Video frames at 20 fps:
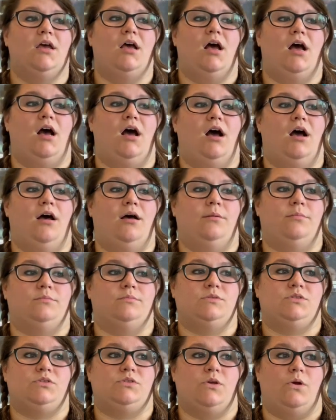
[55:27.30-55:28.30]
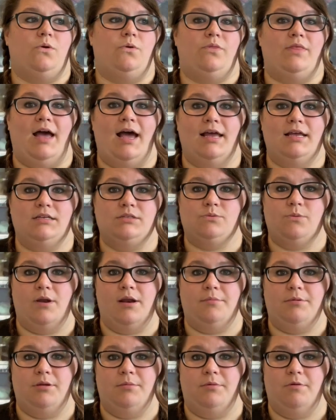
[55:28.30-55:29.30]
So that is what
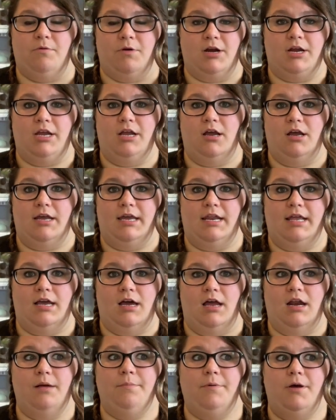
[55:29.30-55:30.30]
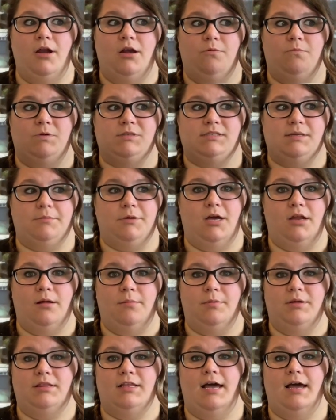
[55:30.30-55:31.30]
I'm going to be working on getting caught up on. And once I'm caught
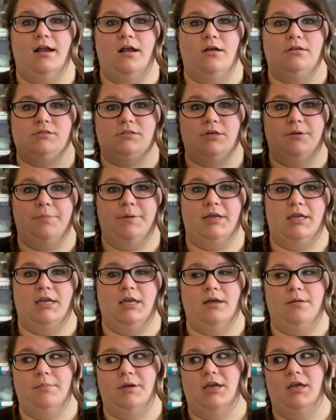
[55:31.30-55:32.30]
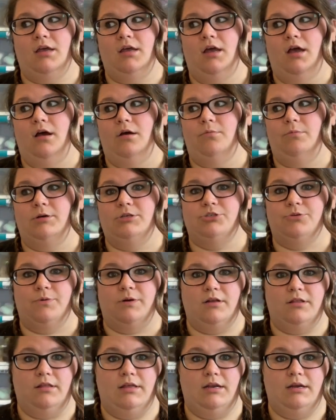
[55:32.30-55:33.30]
up on that, I'll start picking up my Winter
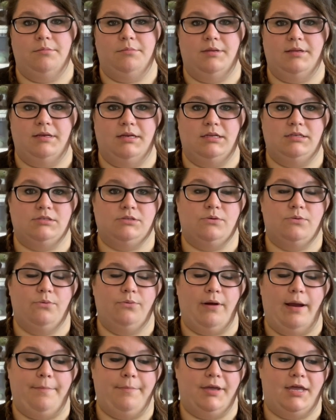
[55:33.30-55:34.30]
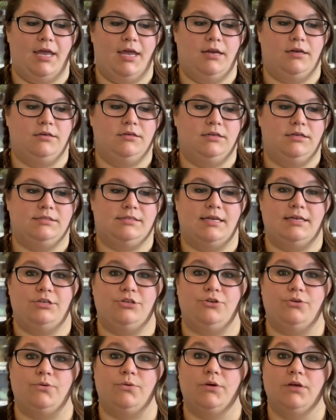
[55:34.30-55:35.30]
Wonderland and Minis wrap again, because I
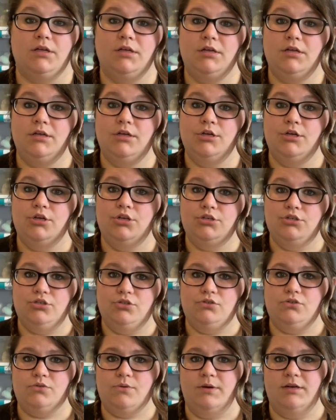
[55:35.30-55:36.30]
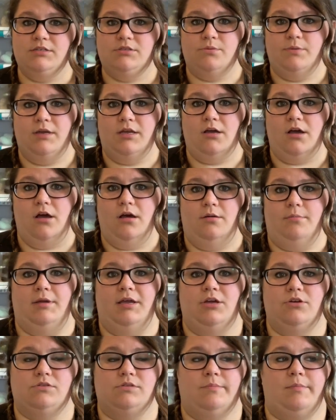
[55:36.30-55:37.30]
do 2 squares a week on my
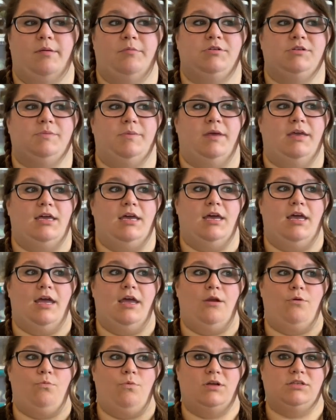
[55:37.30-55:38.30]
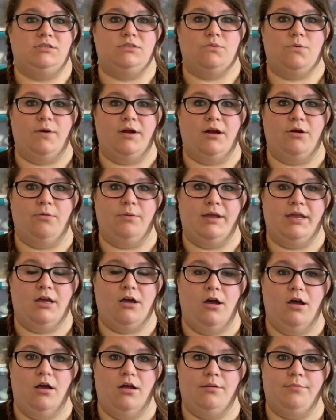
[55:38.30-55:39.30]
Cozy Memories blanket and 1 square a week
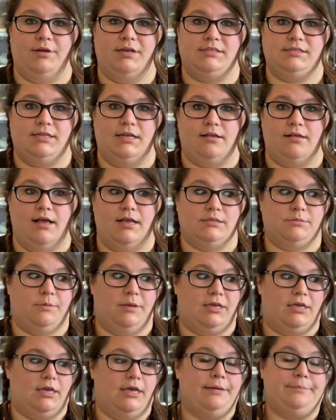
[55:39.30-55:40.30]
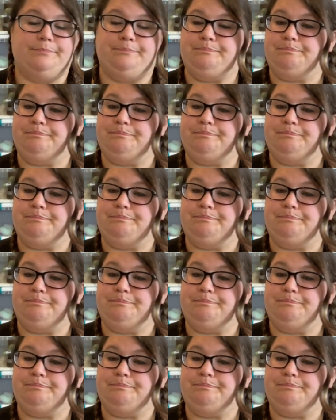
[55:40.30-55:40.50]
on my stained glass blanket.